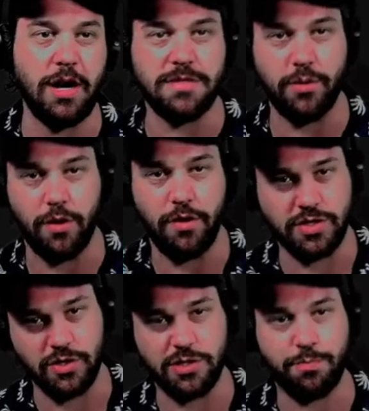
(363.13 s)
the
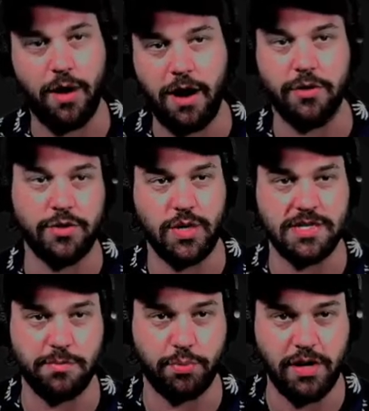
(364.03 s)
rehearsals prior to
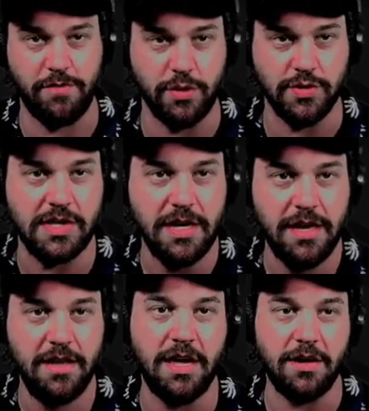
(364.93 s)
dress and previews
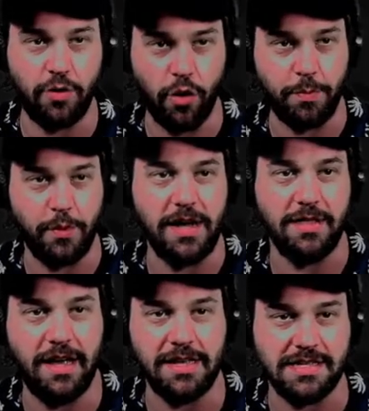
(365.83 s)
that incorporate
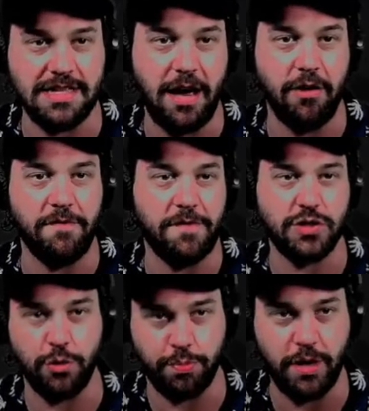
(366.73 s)
lights, sound,
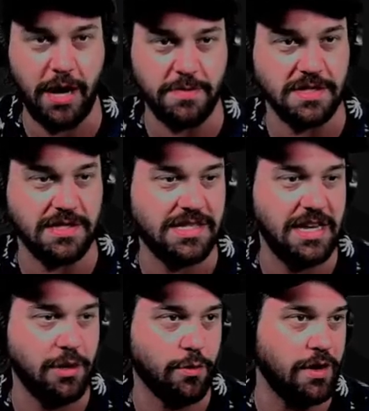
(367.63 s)
official props, and
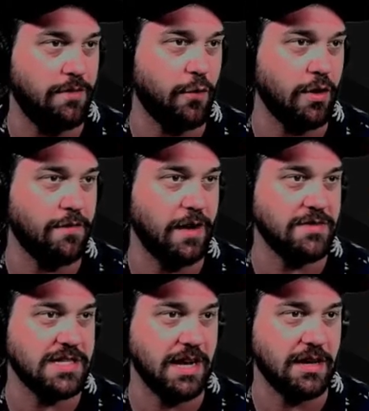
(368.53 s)
scenery?
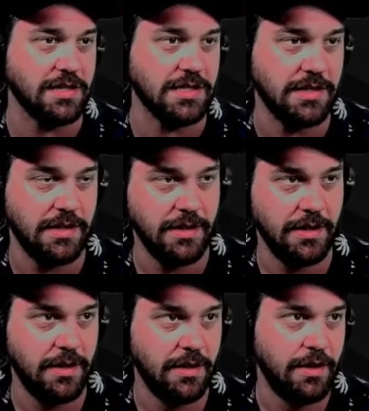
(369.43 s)
45 seconds.
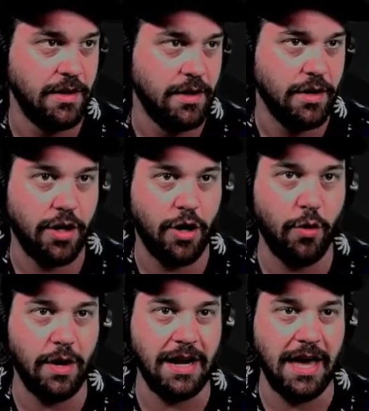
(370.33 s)

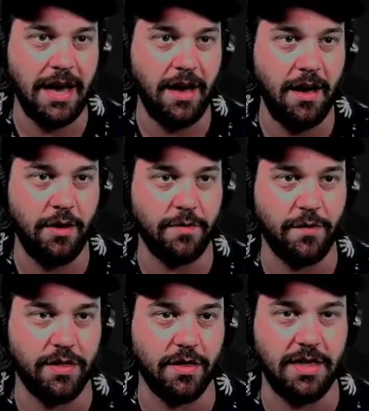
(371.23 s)
Going now
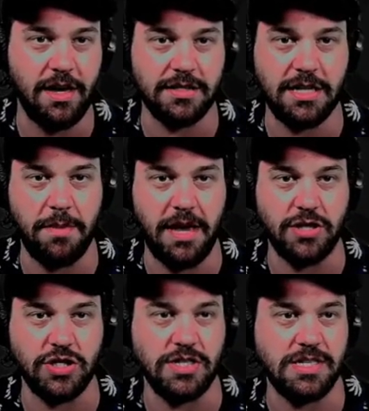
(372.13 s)
for the theater
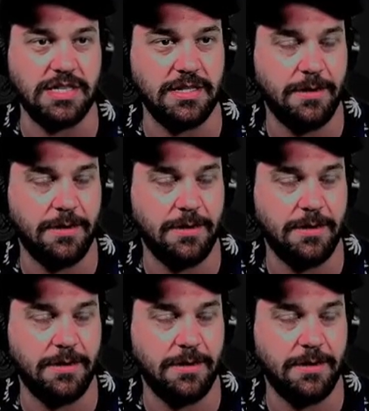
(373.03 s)
mages.